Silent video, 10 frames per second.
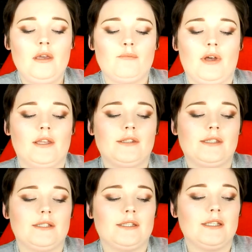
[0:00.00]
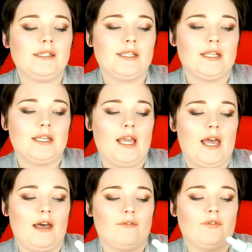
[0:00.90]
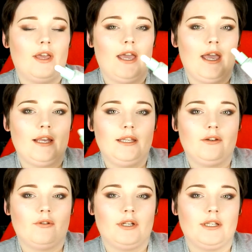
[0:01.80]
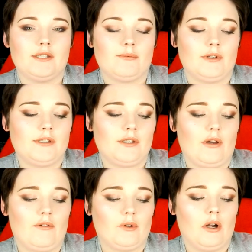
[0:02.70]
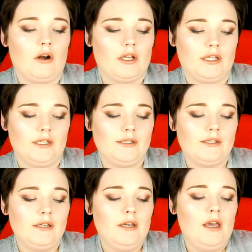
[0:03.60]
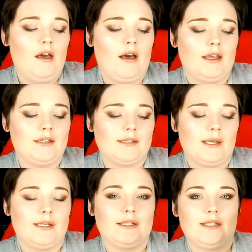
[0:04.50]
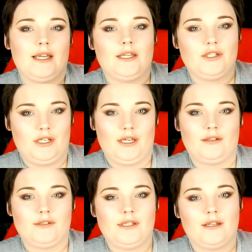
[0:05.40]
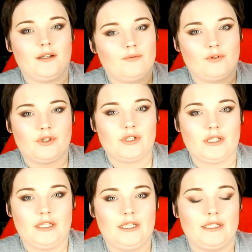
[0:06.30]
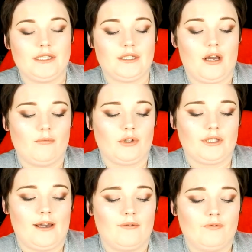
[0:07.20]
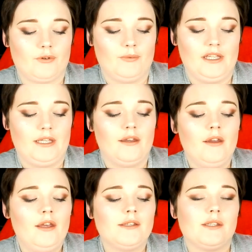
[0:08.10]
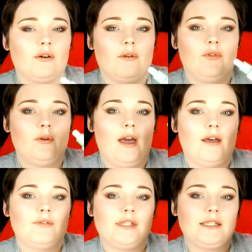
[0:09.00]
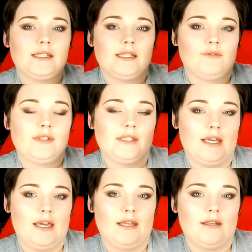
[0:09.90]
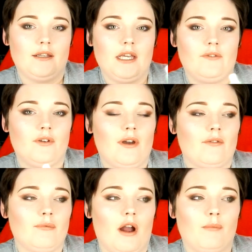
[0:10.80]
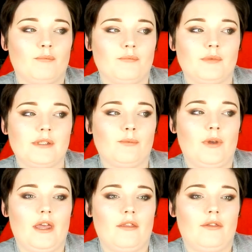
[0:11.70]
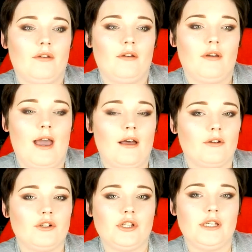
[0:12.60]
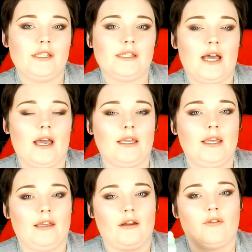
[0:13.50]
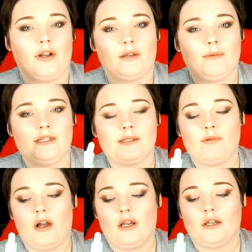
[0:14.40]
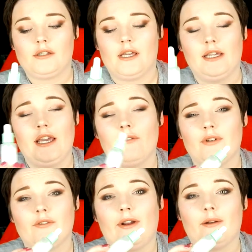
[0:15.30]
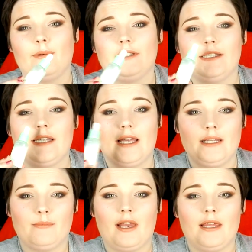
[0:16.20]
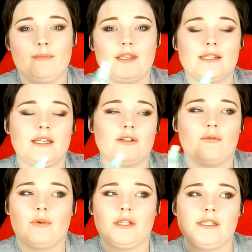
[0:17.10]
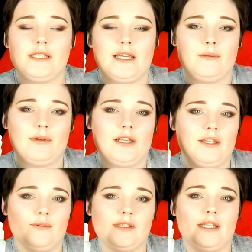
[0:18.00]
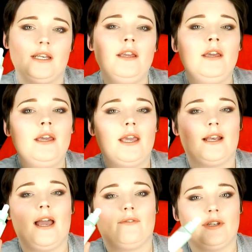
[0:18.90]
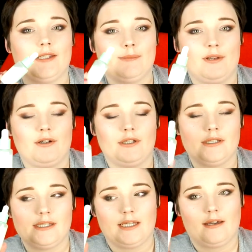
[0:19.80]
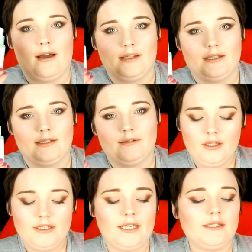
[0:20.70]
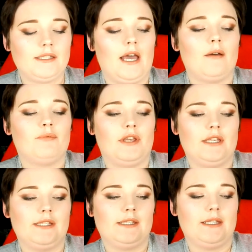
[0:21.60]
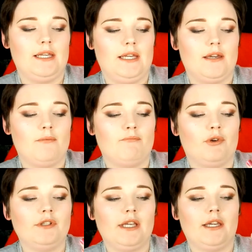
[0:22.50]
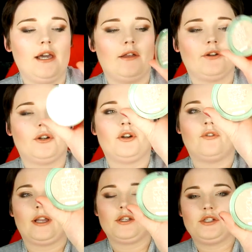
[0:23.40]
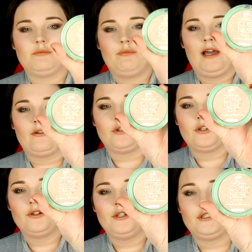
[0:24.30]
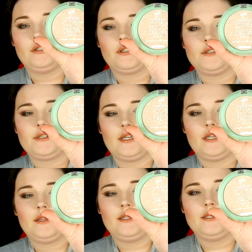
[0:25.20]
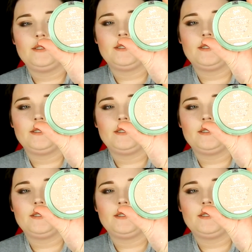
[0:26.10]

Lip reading: But since this didn't have any ingredients whatsoever on it, I decided to take a chance, and unfortunately it did not work out for me. So if you have sensitive skin, if you have problems with allergies, I cannot recommend this product. I can't really recommend it to anybody because I don't want to see anybody use it and have an experience like I did. Next up is the Multicolor Correction Powder. It looks like this.